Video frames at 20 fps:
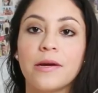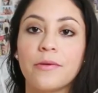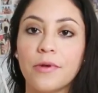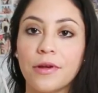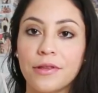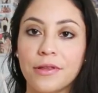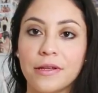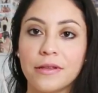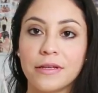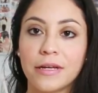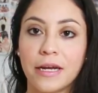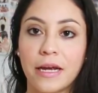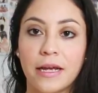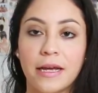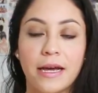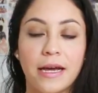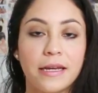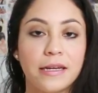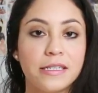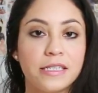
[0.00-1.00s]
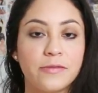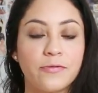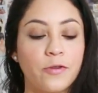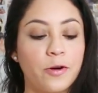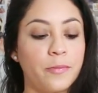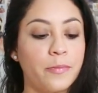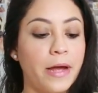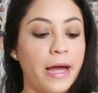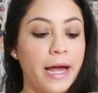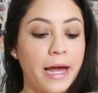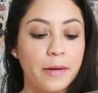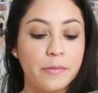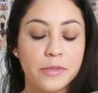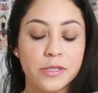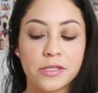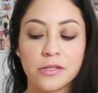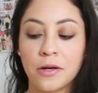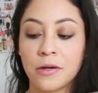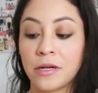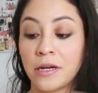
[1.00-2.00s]
everything that I get is from
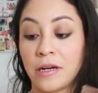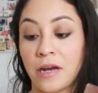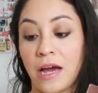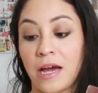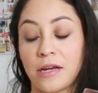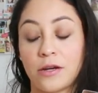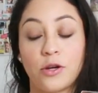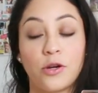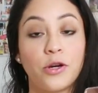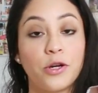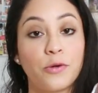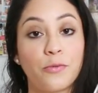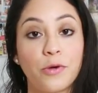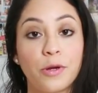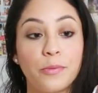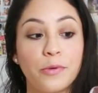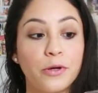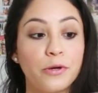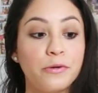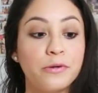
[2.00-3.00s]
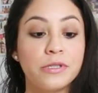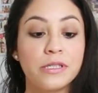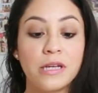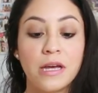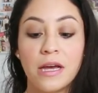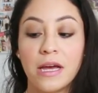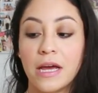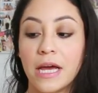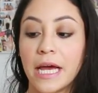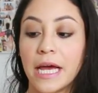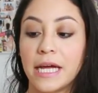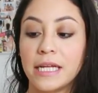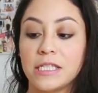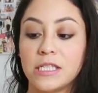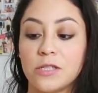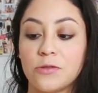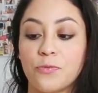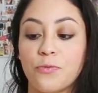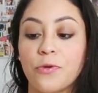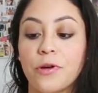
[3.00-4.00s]
Amazon and had good reviews
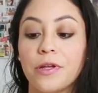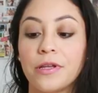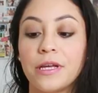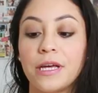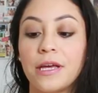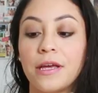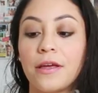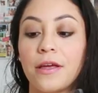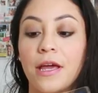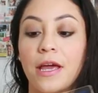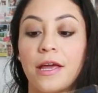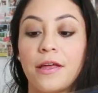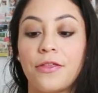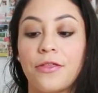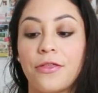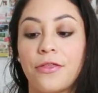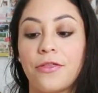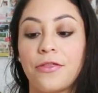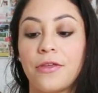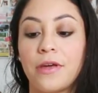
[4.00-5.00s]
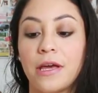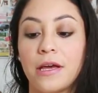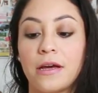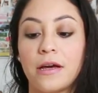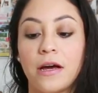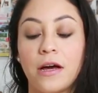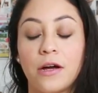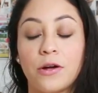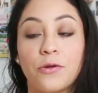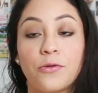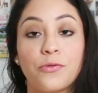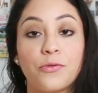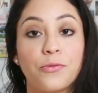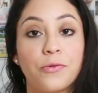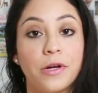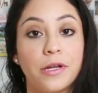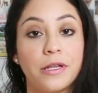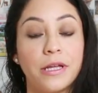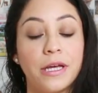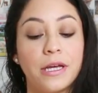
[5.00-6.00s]
it's really a thick
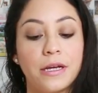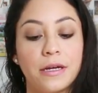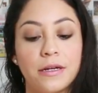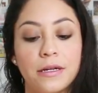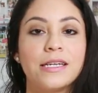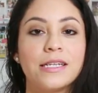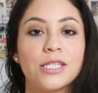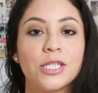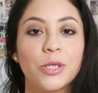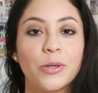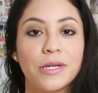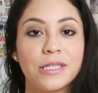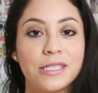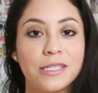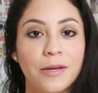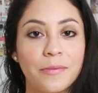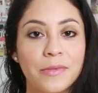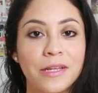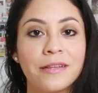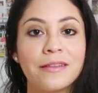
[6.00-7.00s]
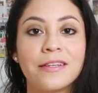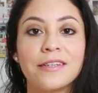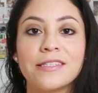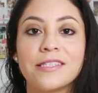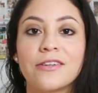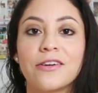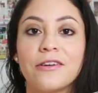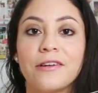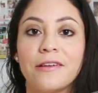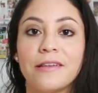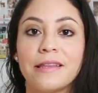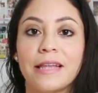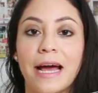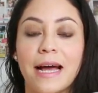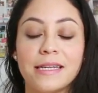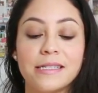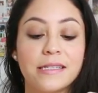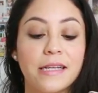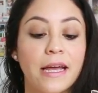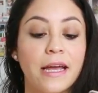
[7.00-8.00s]
acrylic so it's something that's gonna
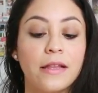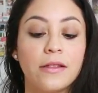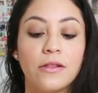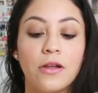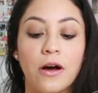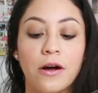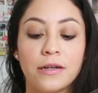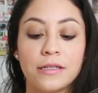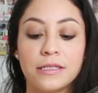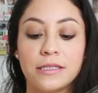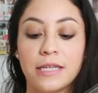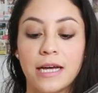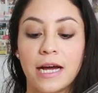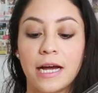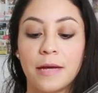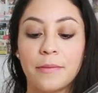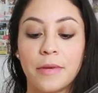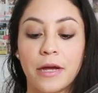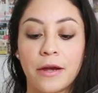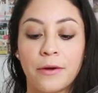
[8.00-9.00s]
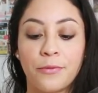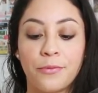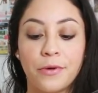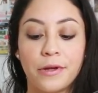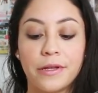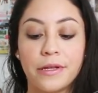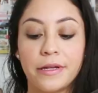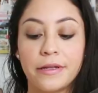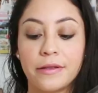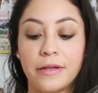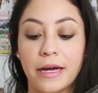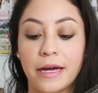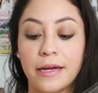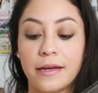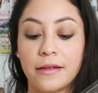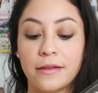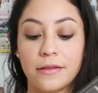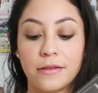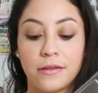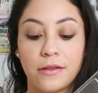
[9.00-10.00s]
last a long time And I really
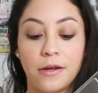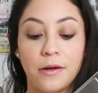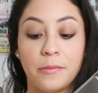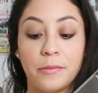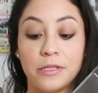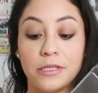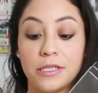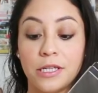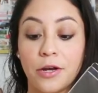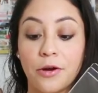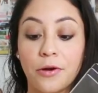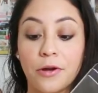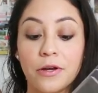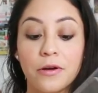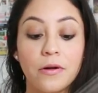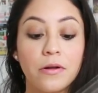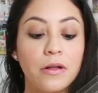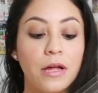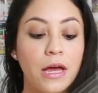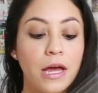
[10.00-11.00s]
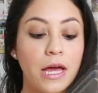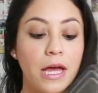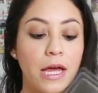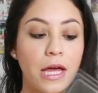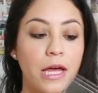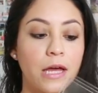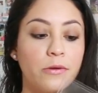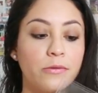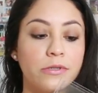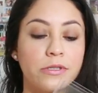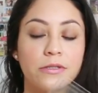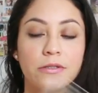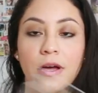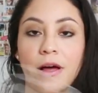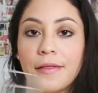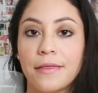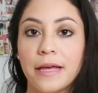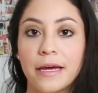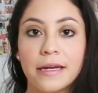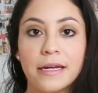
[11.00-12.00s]
like the material it was
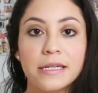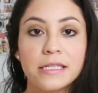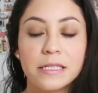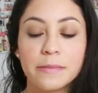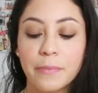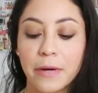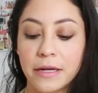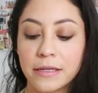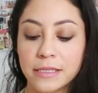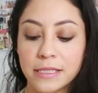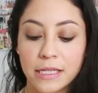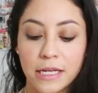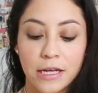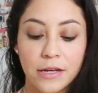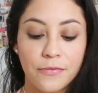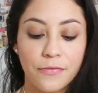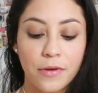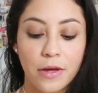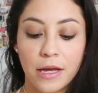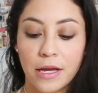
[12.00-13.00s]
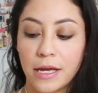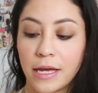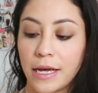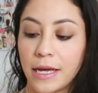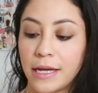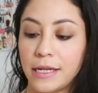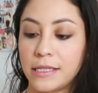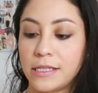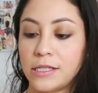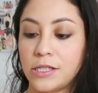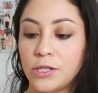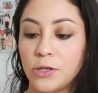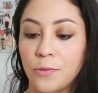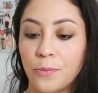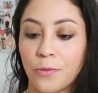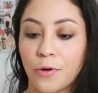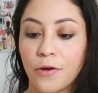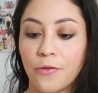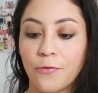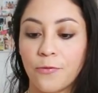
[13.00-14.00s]
not that expensive it's
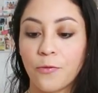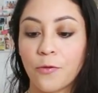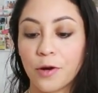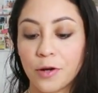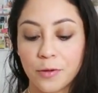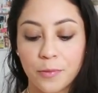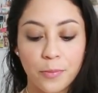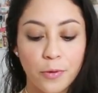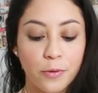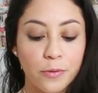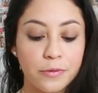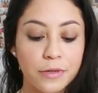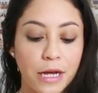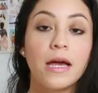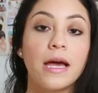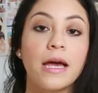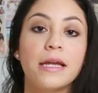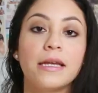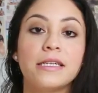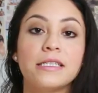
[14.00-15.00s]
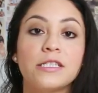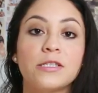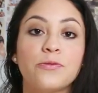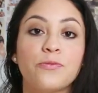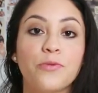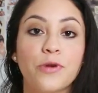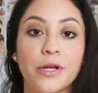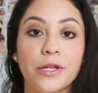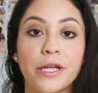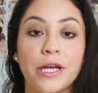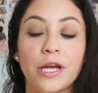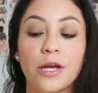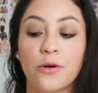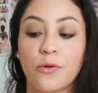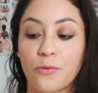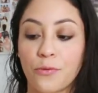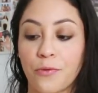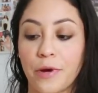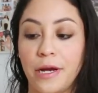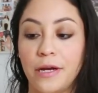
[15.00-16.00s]
super affordable and it's really
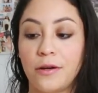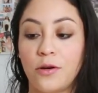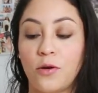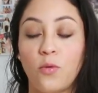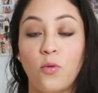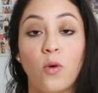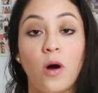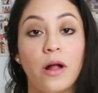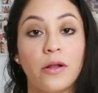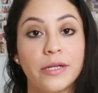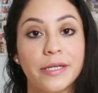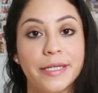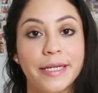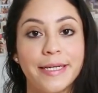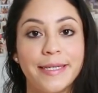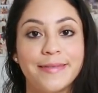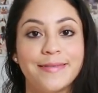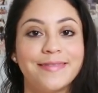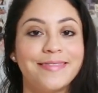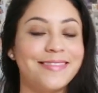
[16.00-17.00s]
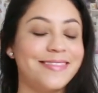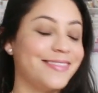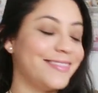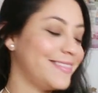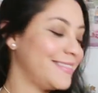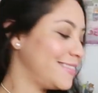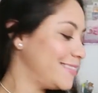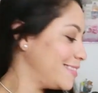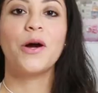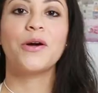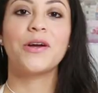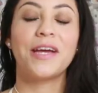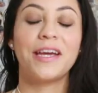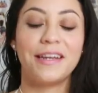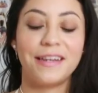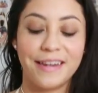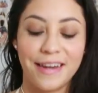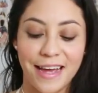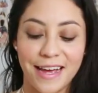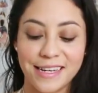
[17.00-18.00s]
great quality hmm.
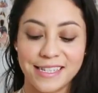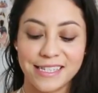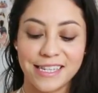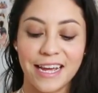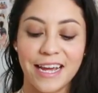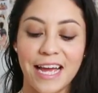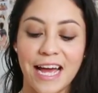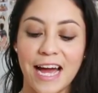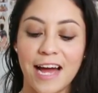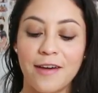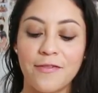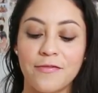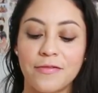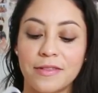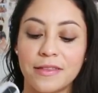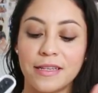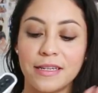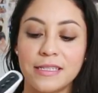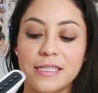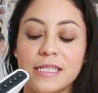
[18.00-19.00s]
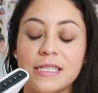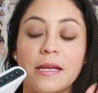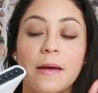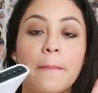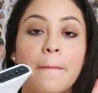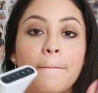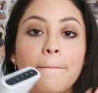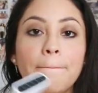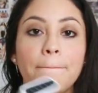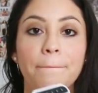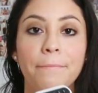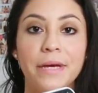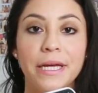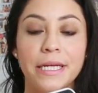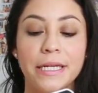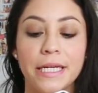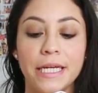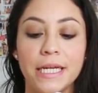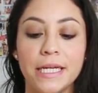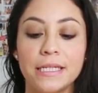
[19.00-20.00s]
okay next I have this
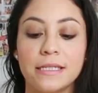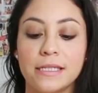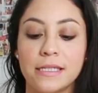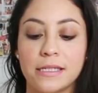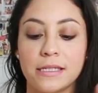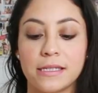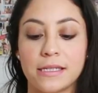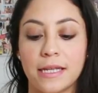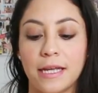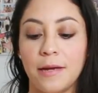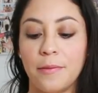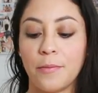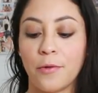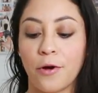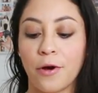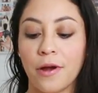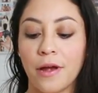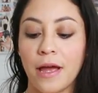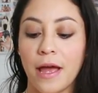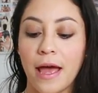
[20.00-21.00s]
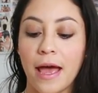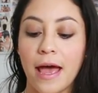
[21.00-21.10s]
mini steamer